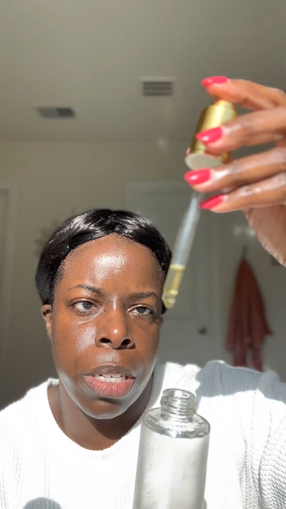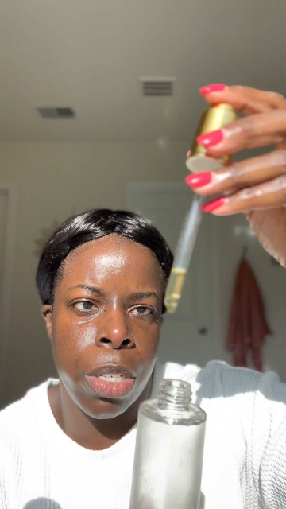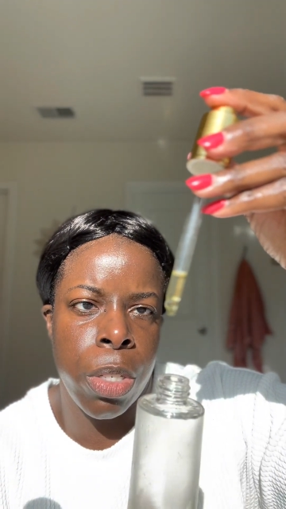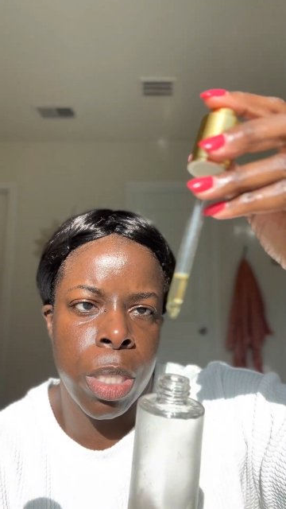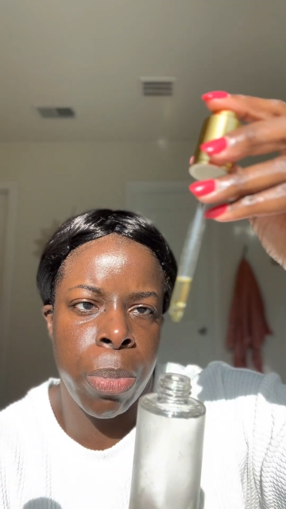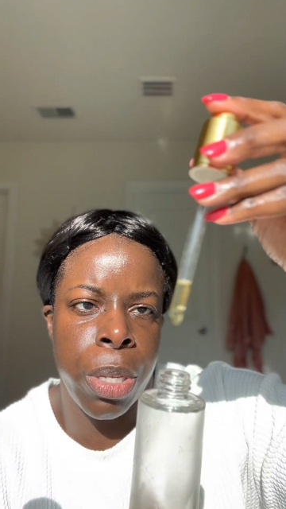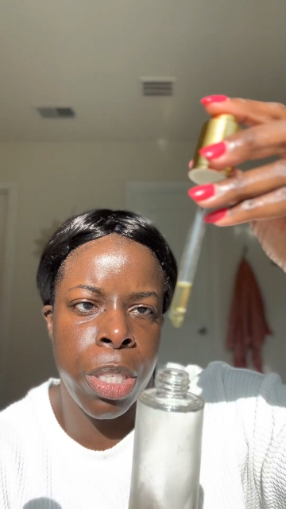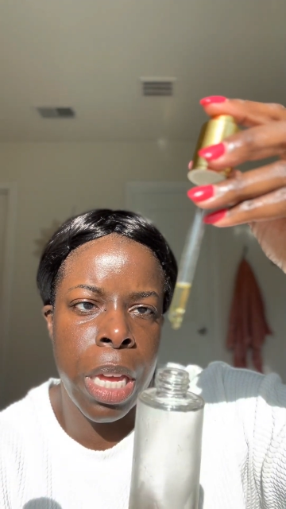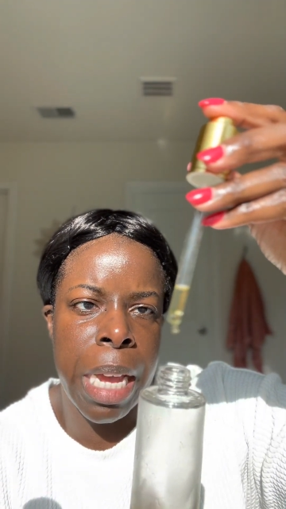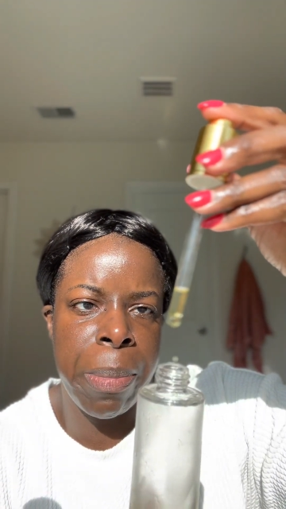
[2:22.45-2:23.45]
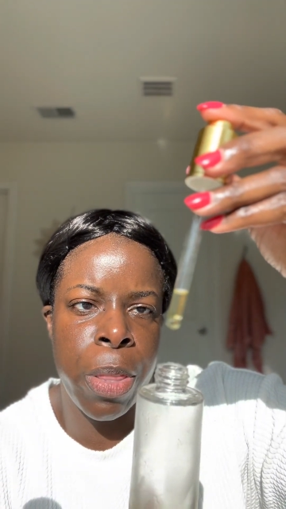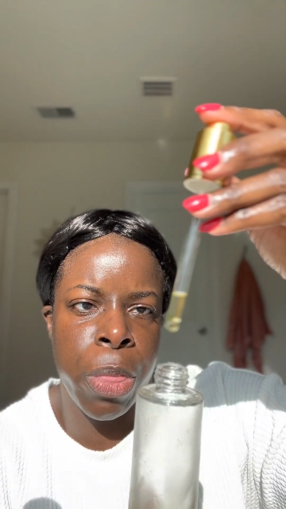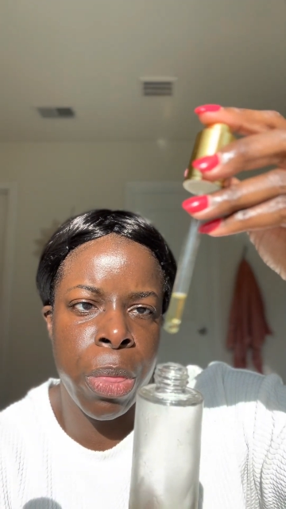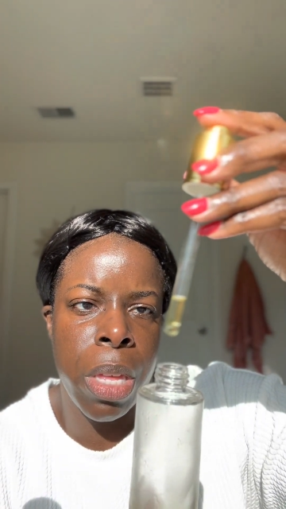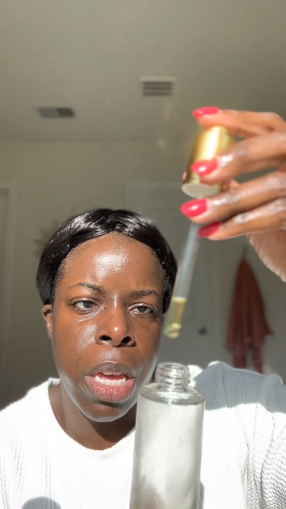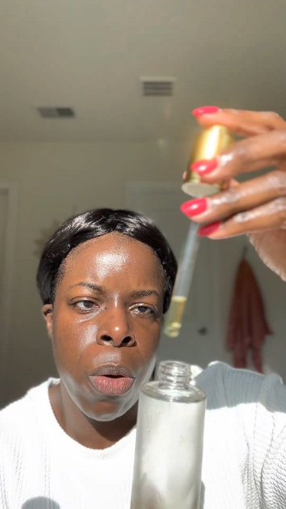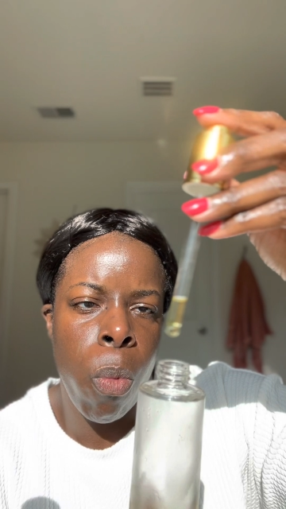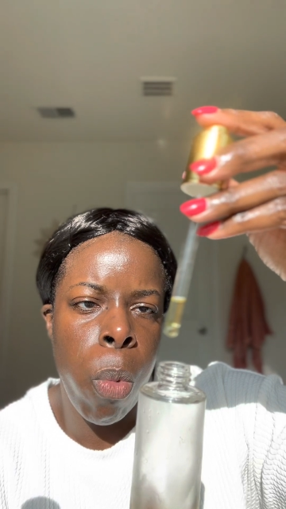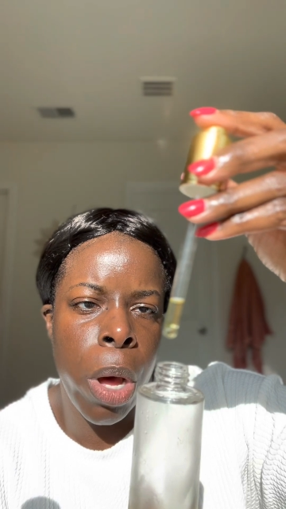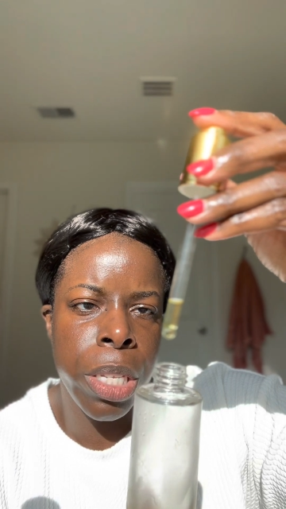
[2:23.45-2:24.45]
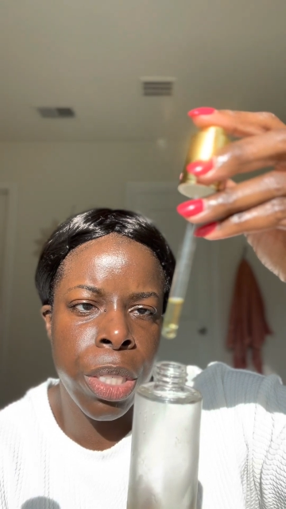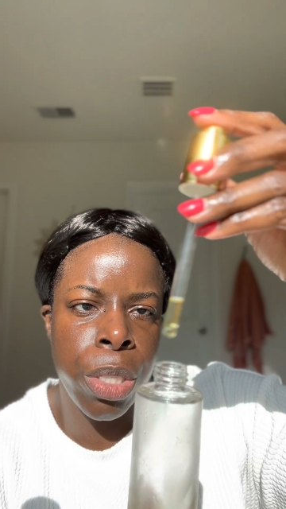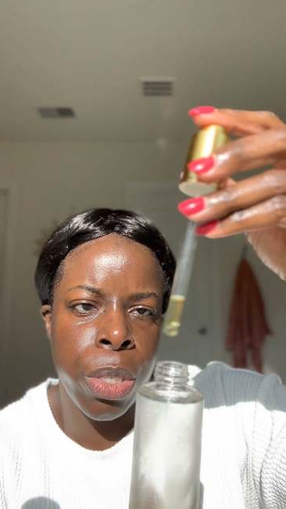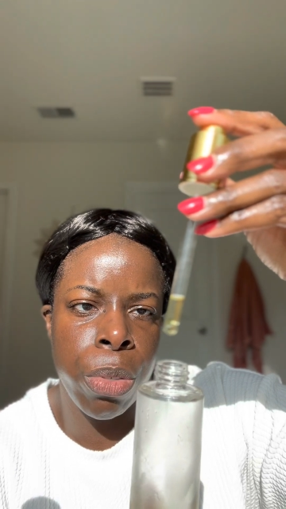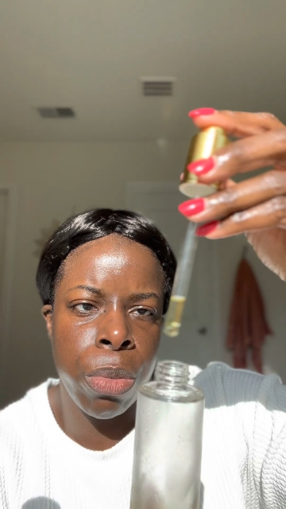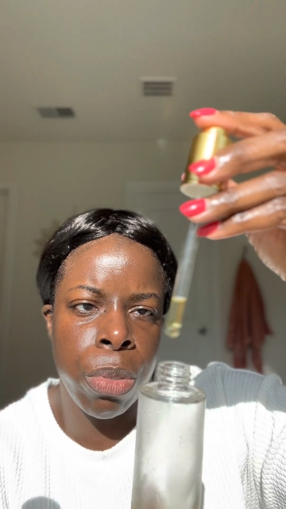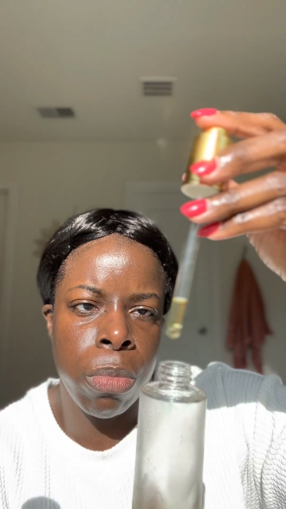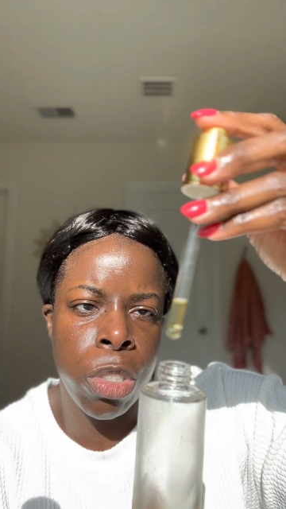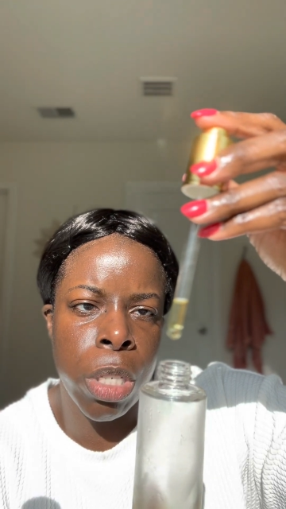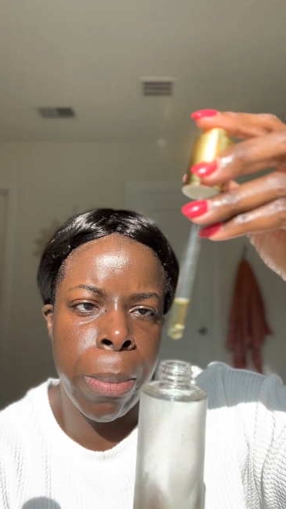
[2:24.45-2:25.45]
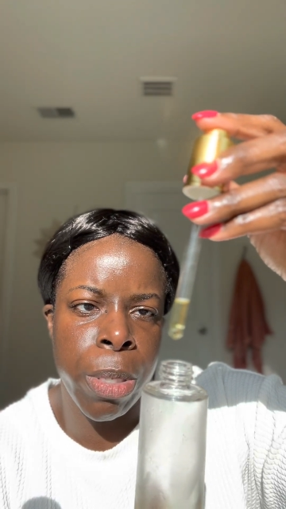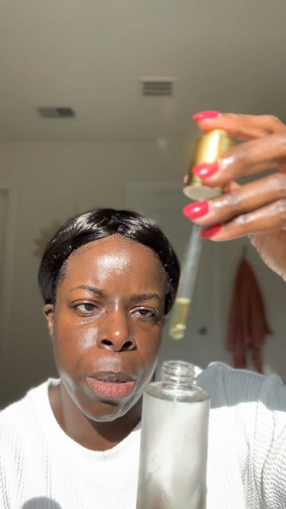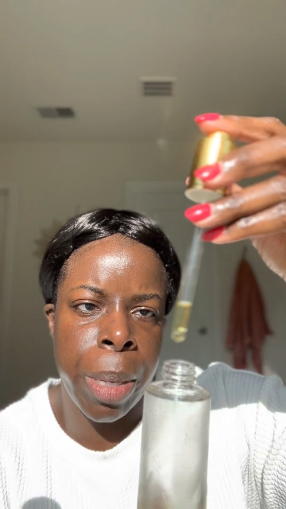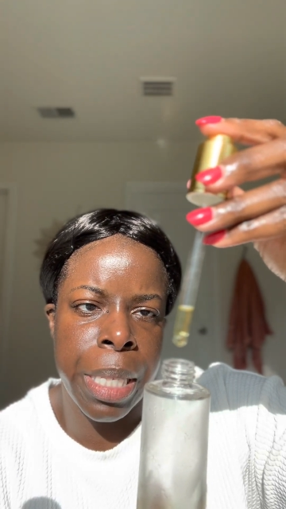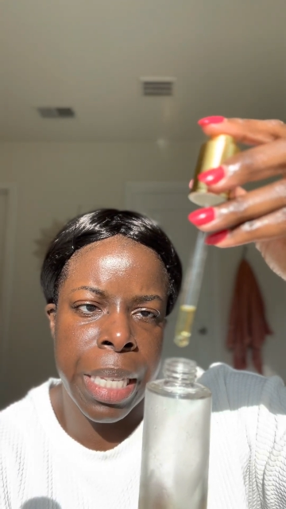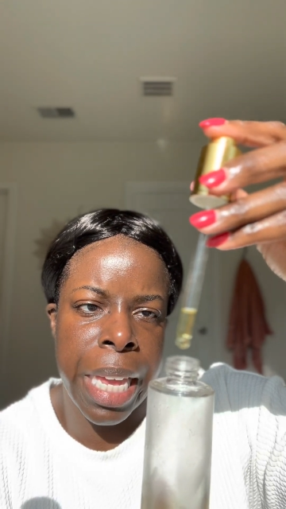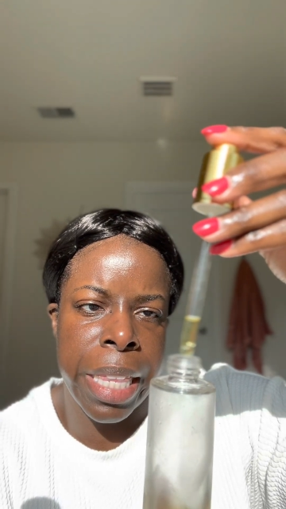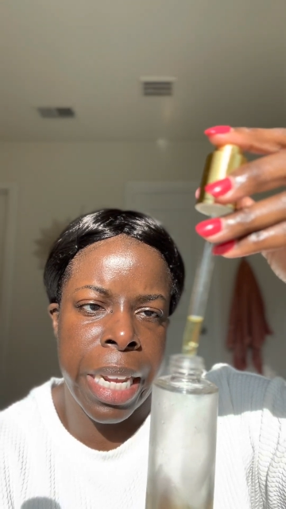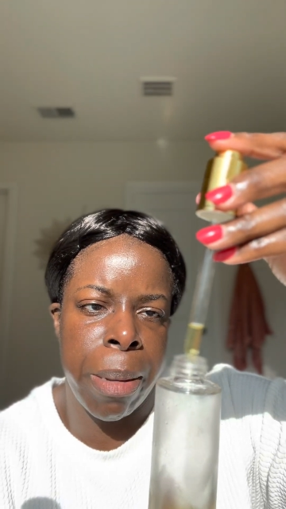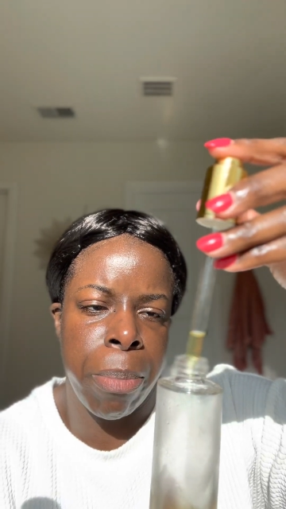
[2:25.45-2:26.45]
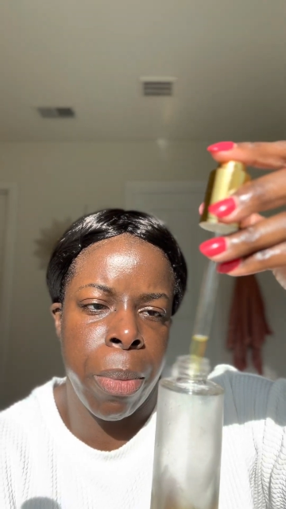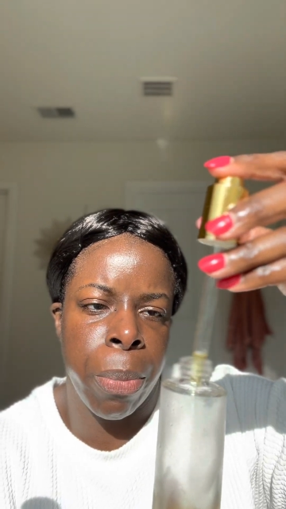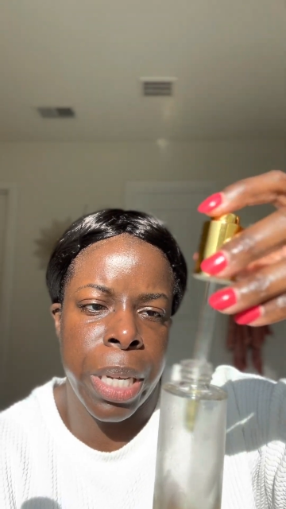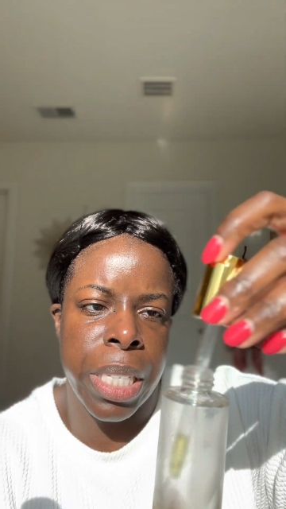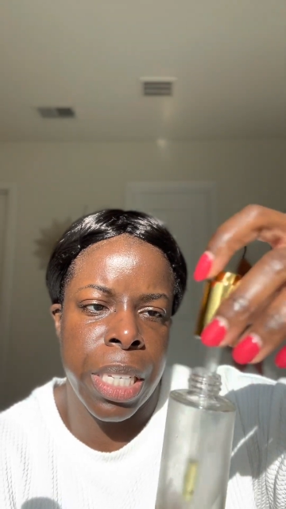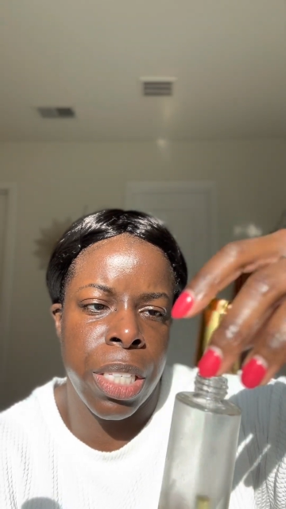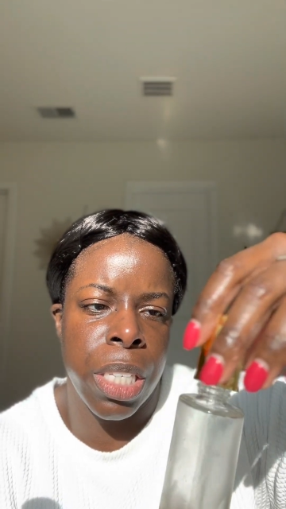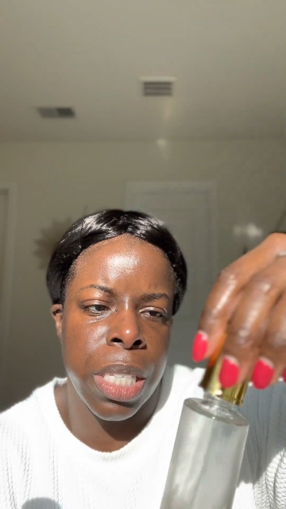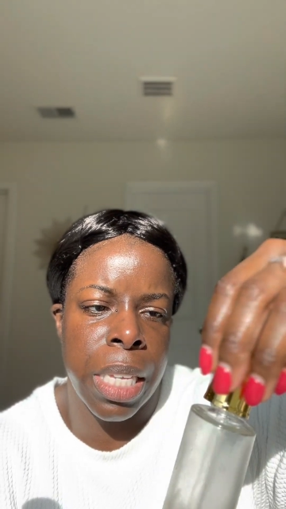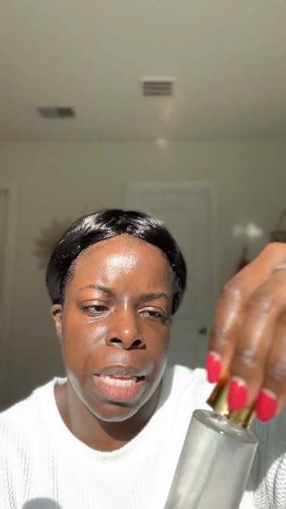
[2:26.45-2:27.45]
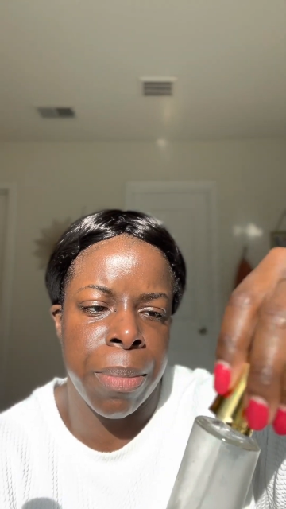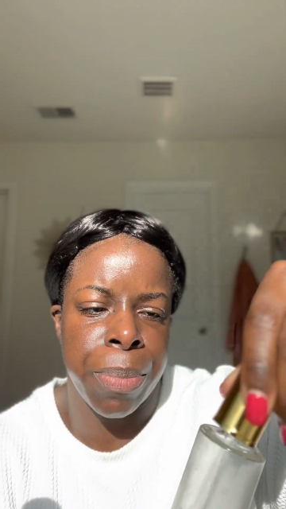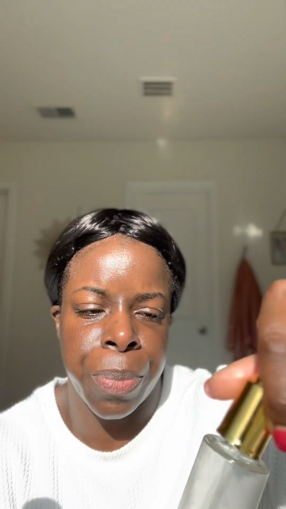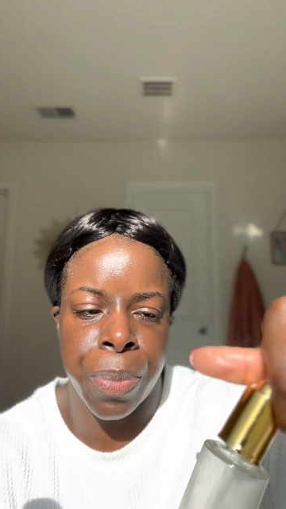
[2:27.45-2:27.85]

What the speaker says: And you just I put 1 to 2 drops on my skin, then I press it into the skin.